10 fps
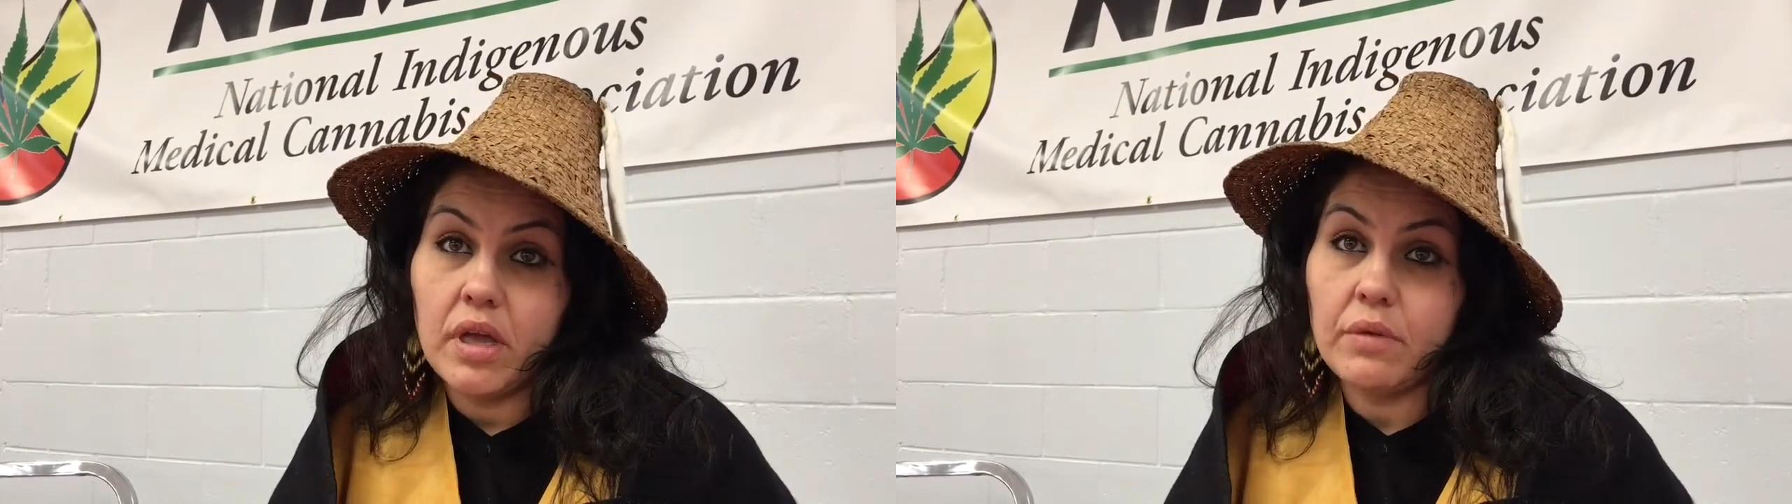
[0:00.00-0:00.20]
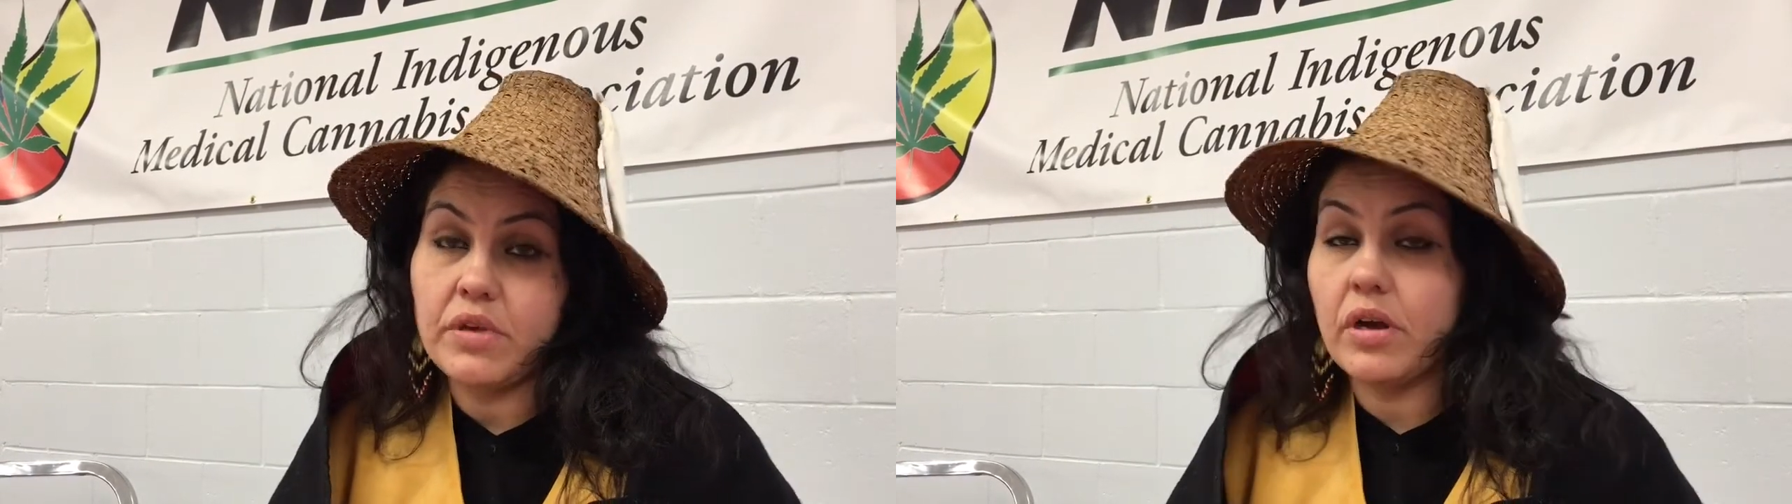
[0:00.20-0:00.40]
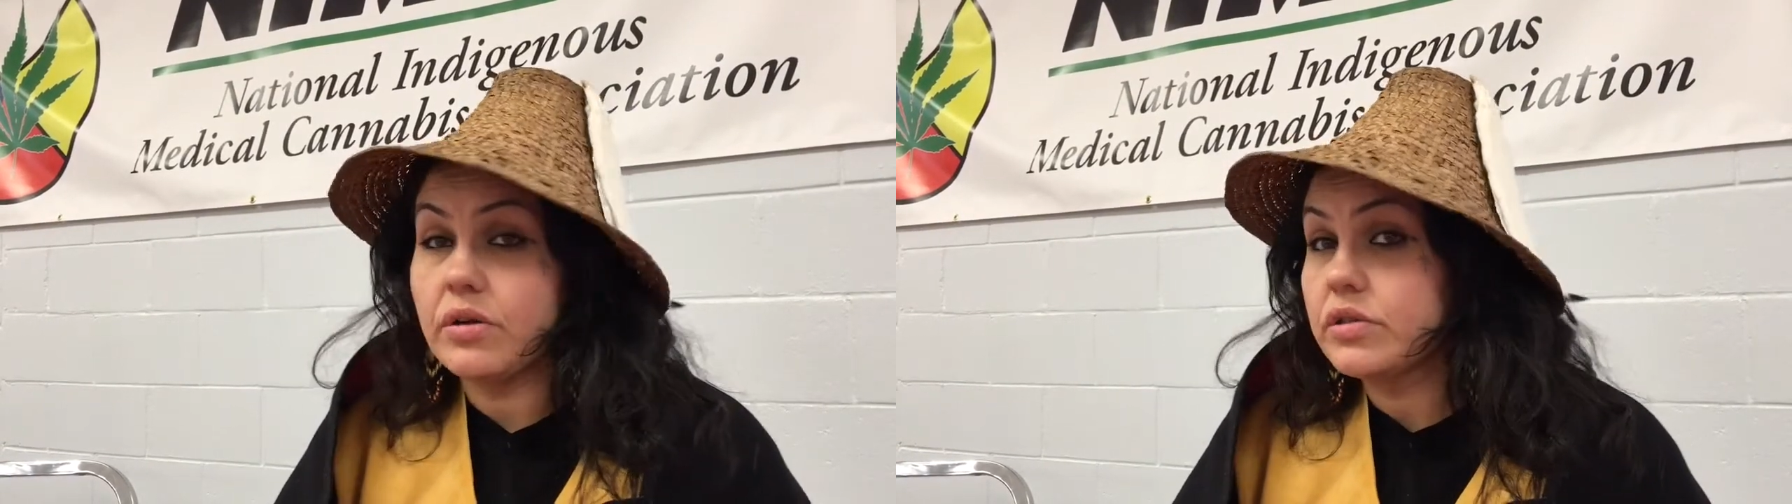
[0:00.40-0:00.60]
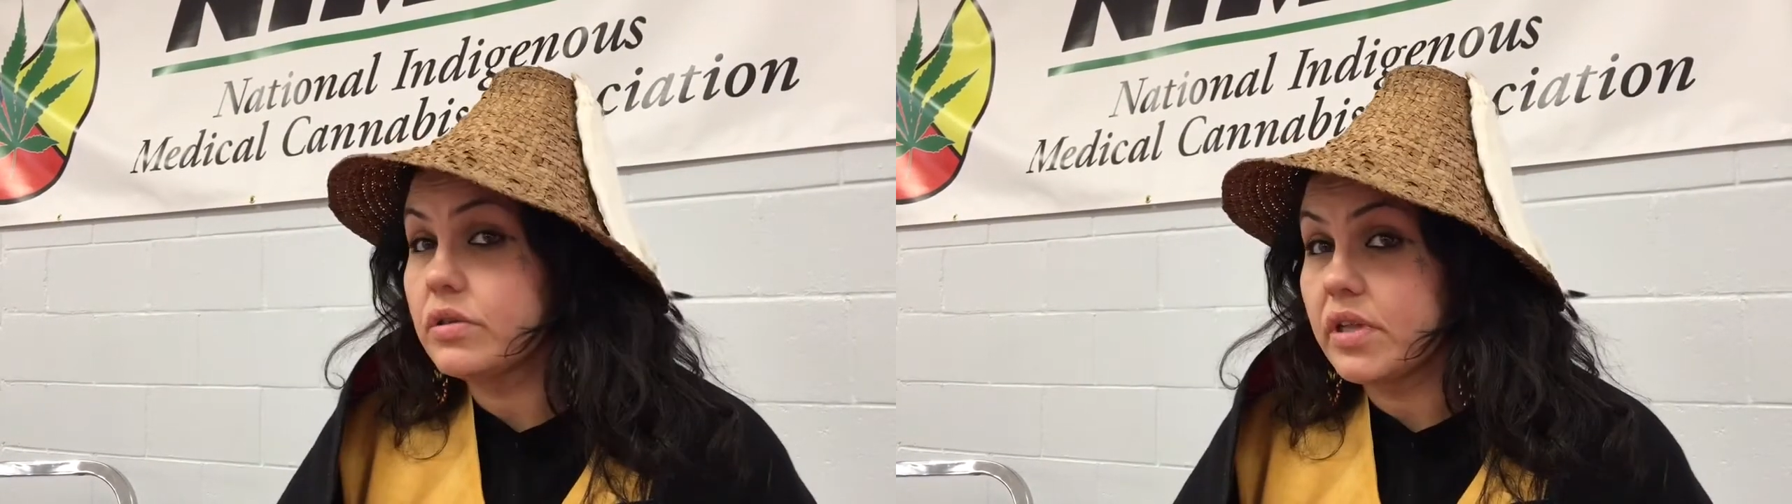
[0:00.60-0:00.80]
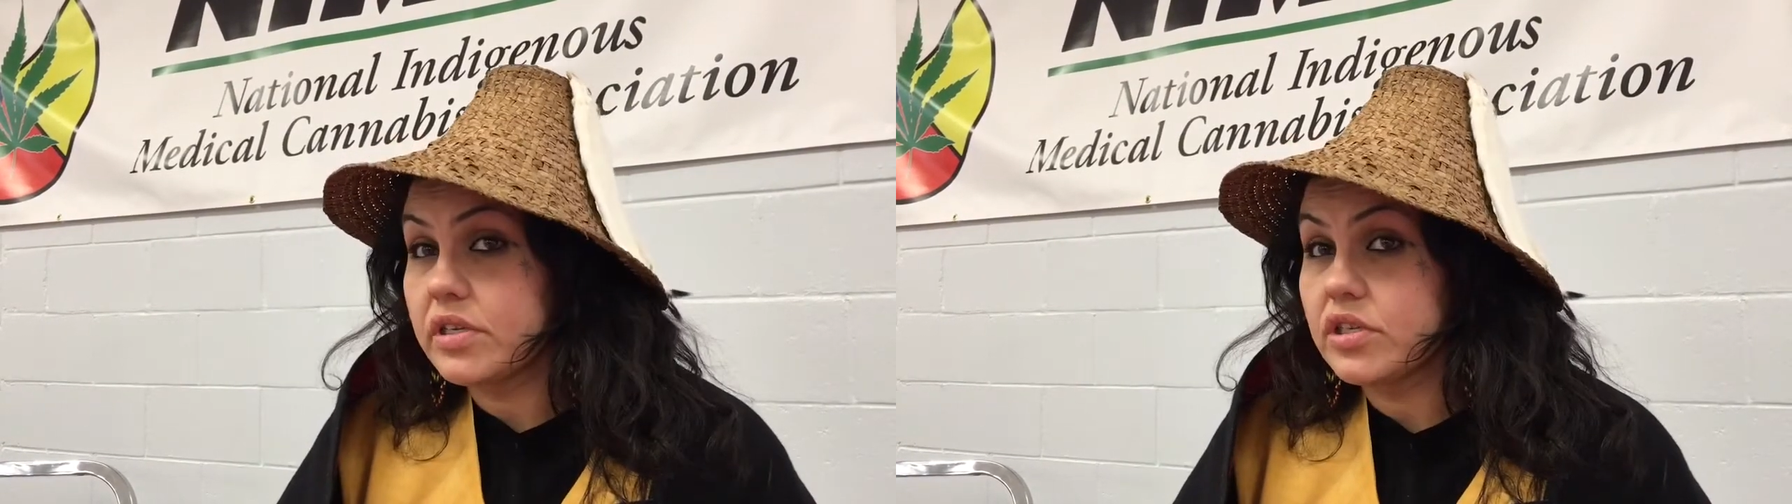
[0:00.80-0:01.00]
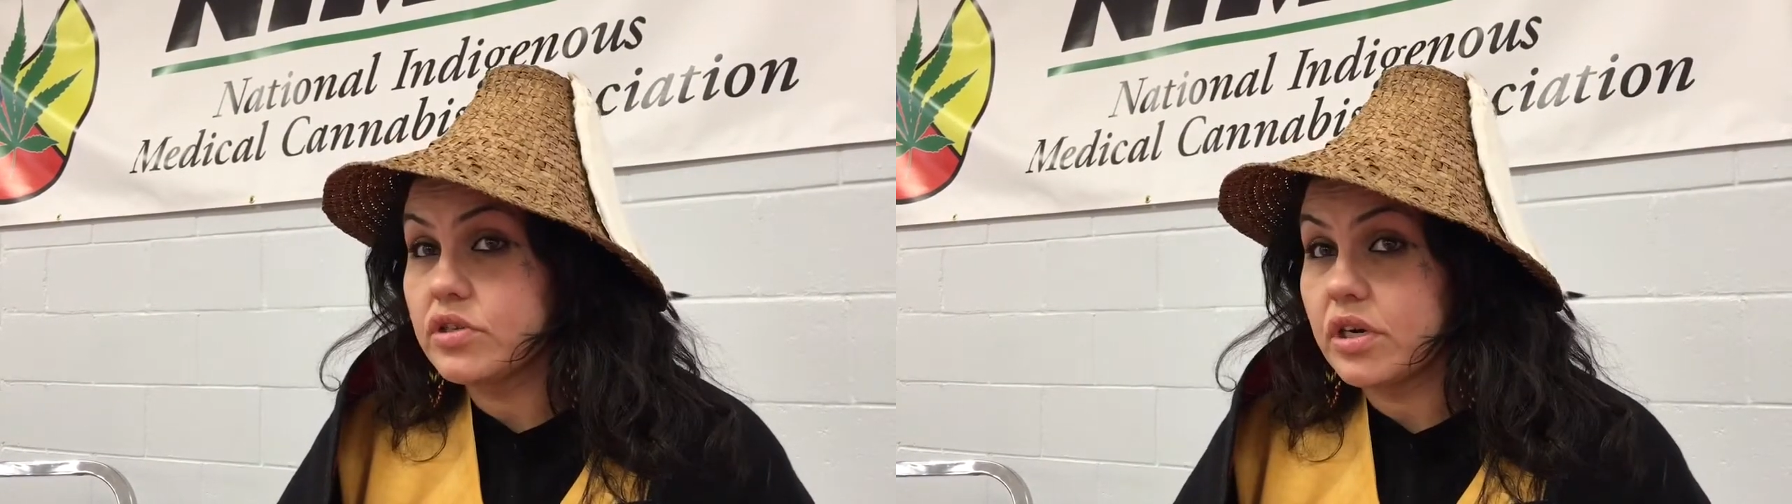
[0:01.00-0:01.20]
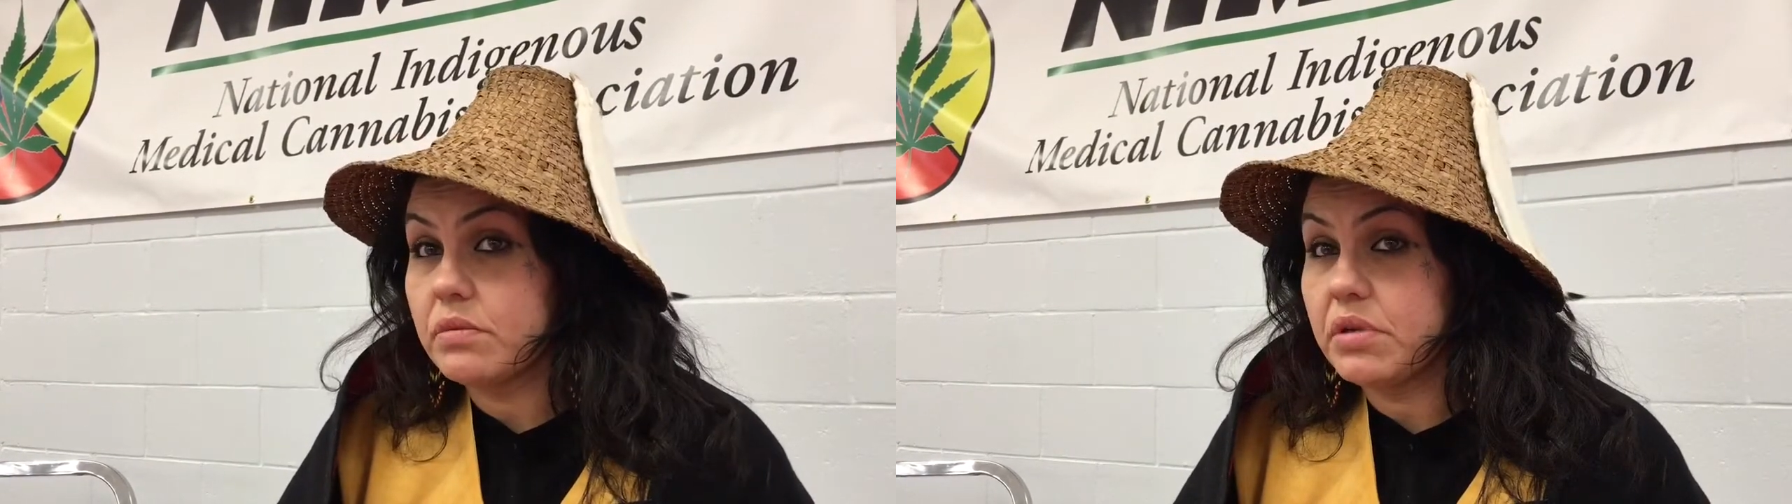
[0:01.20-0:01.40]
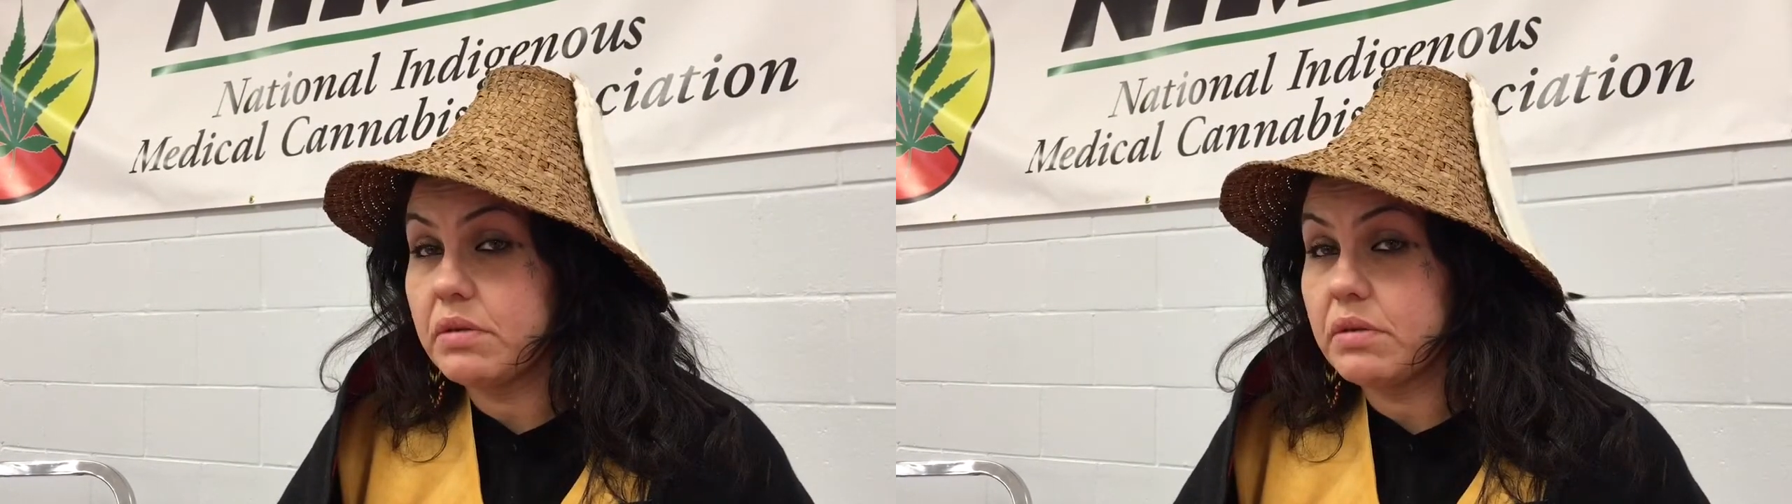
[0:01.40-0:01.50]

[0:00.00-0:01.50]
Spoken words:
And we also like to train